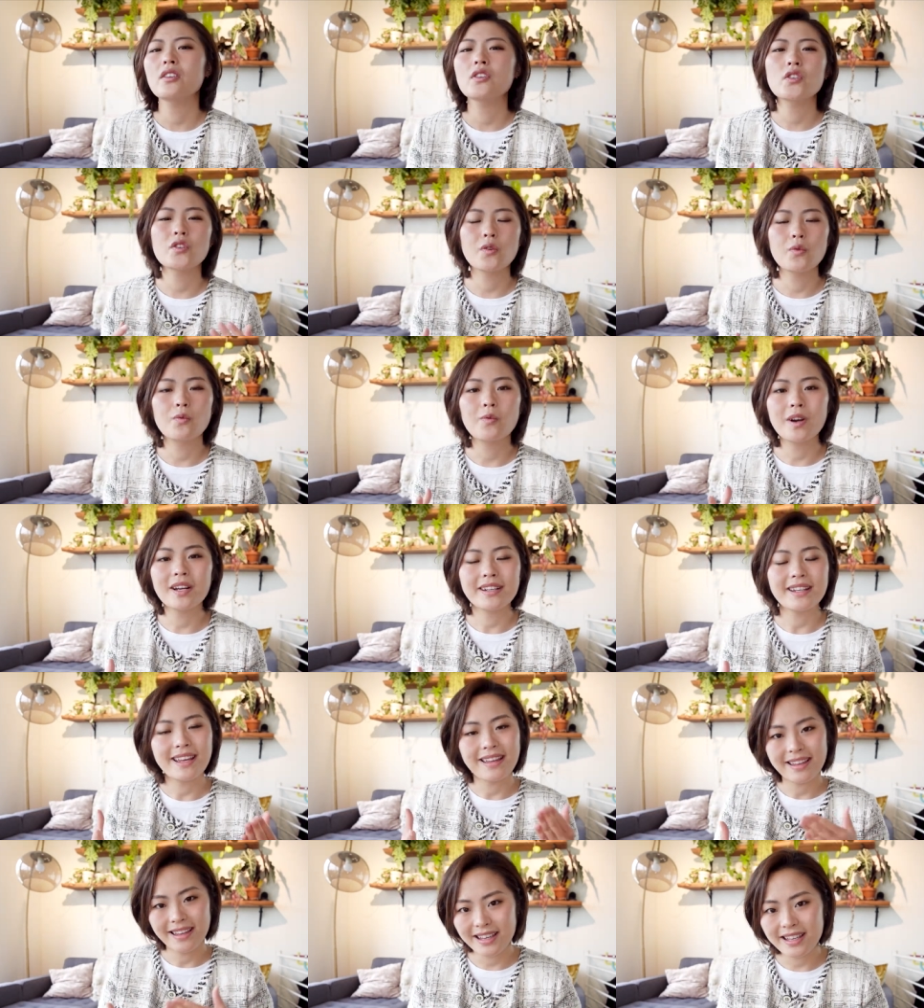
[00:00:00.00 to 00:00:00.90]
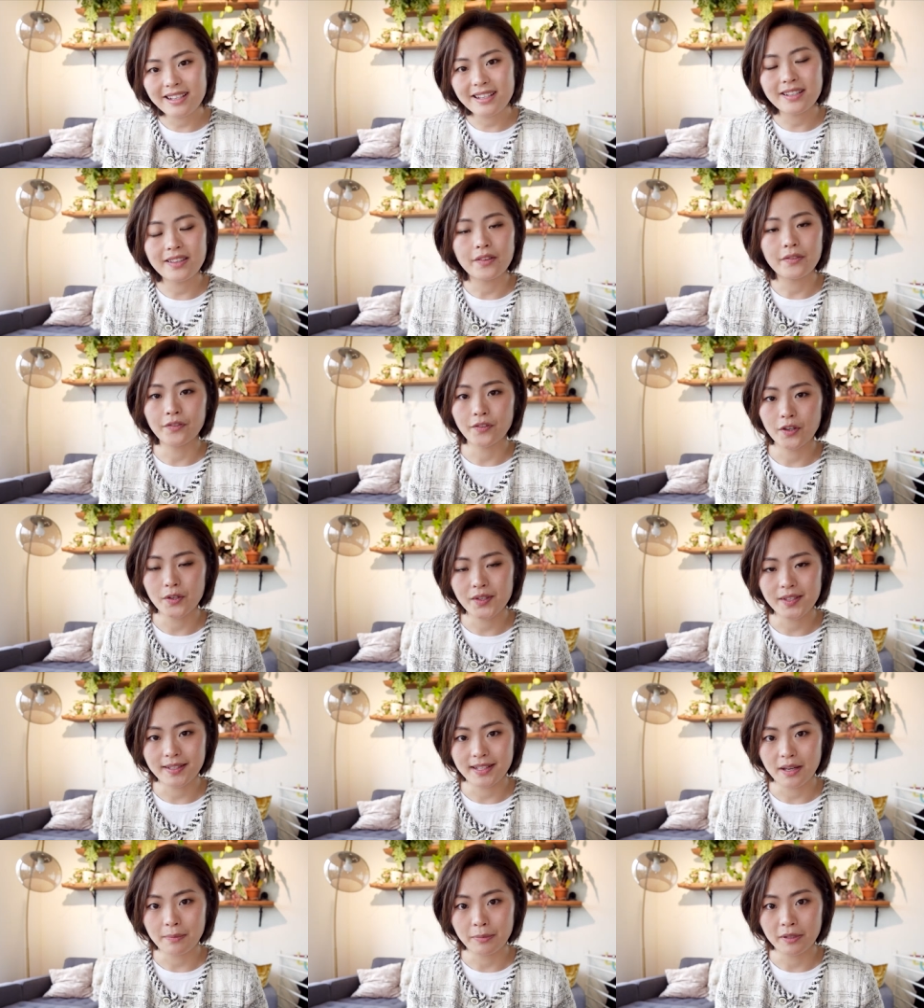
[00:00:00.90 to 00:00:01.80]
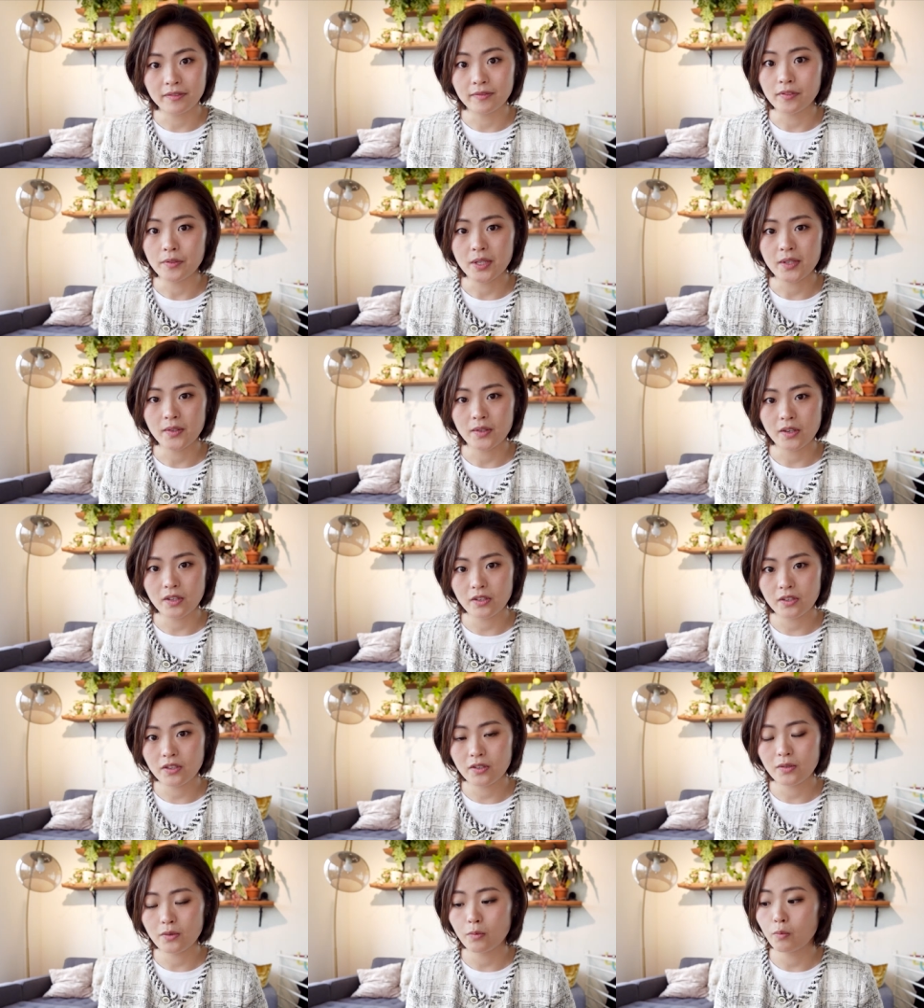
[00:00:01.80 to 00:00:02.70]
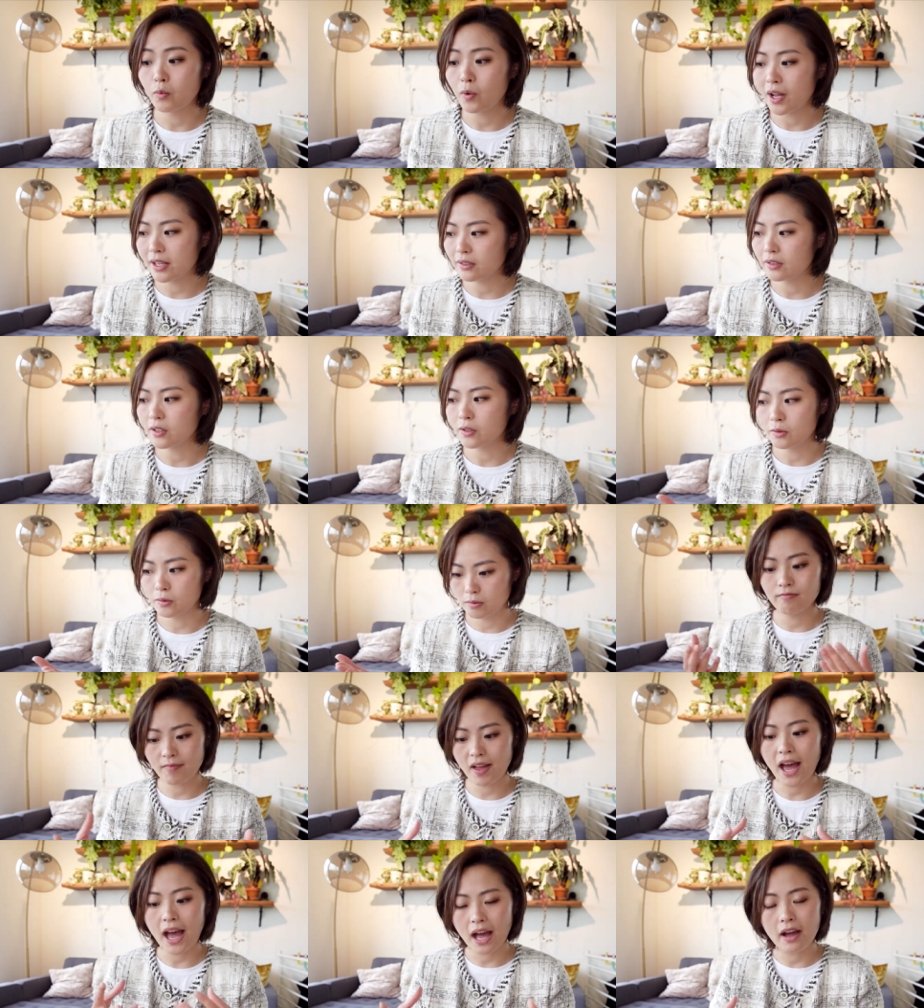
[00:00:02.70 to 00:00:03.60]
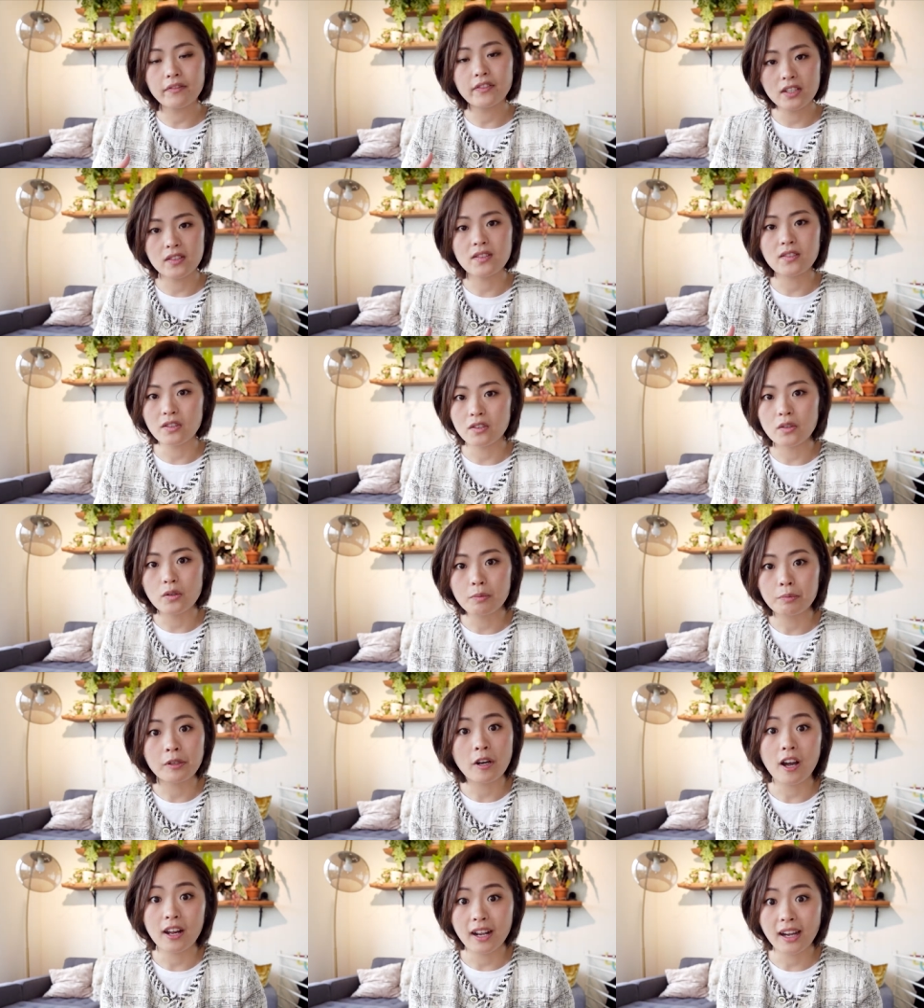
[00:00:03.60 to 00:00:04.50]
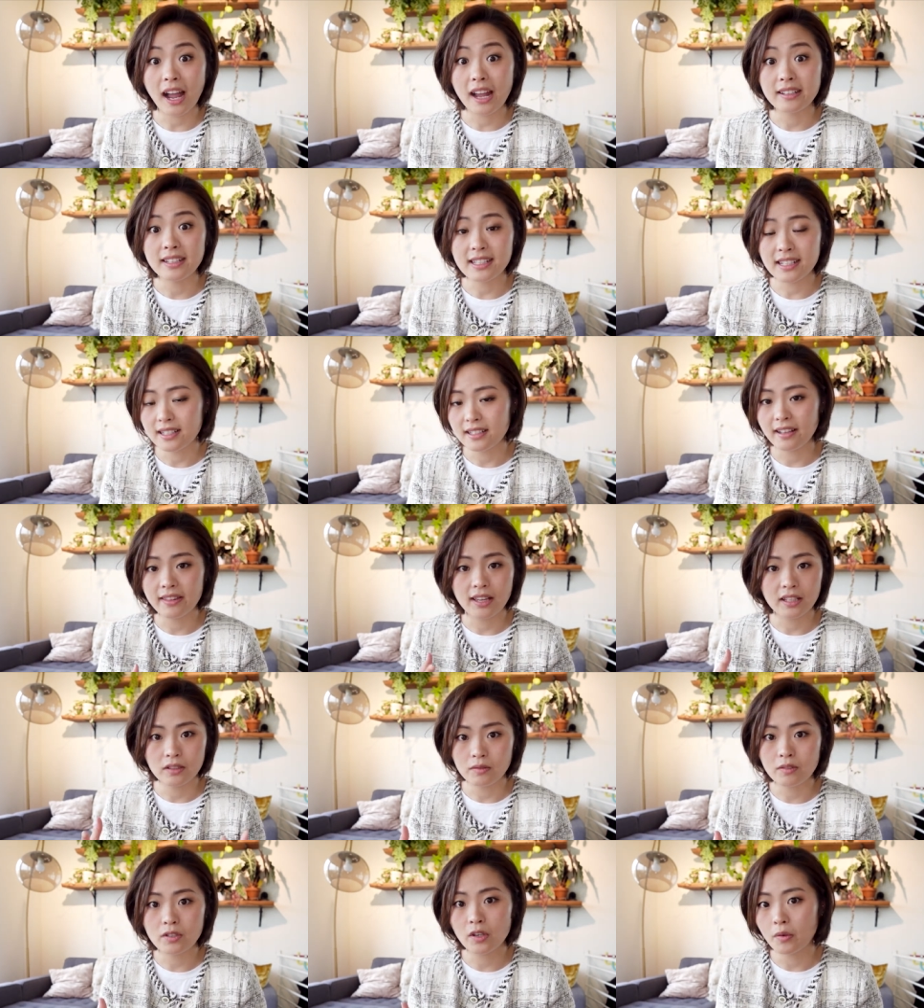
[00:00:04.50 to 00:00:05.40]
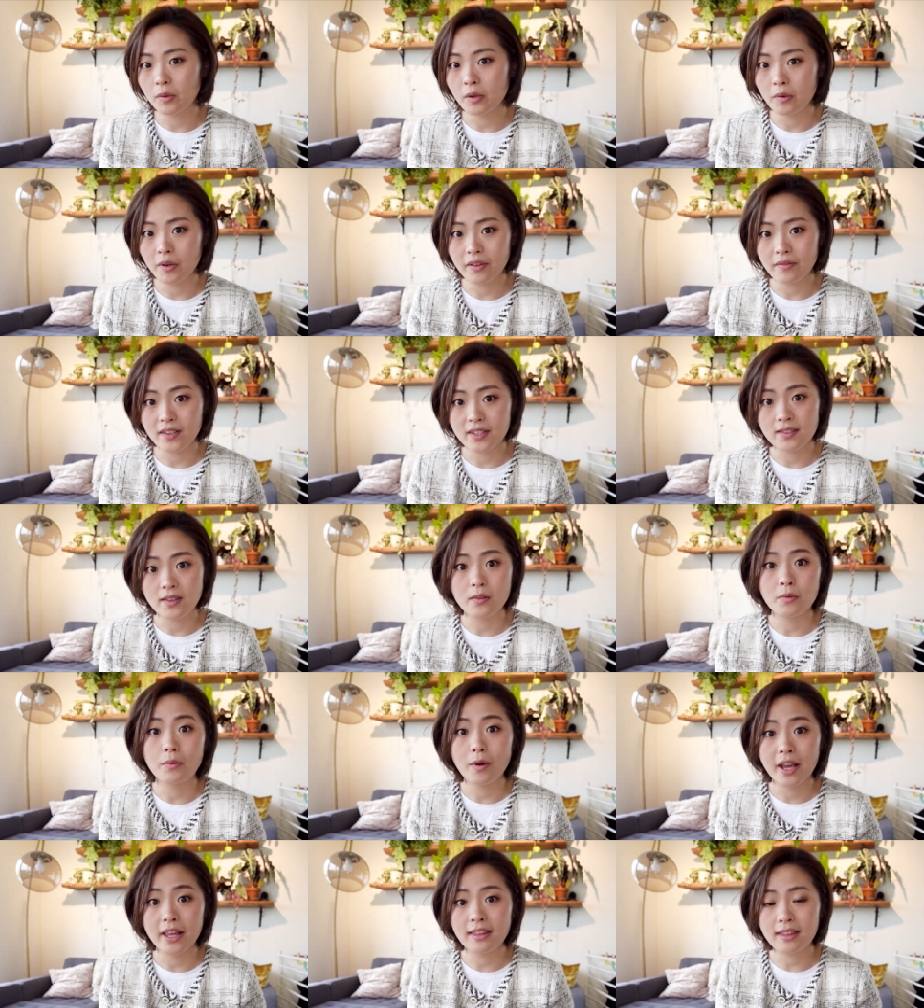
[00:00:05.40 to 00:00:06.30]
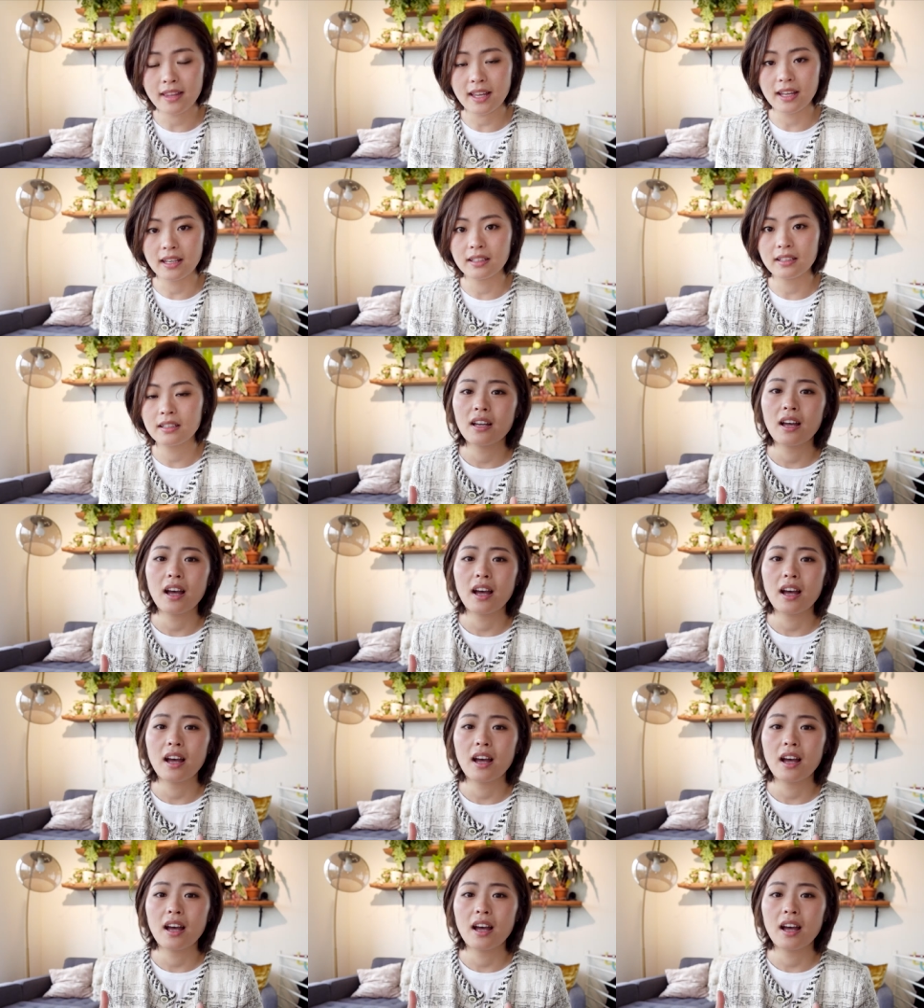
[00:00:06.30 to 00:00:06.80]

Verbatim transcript: So what is the first step of research when you have this new product idea that you don't know if it's the right thing?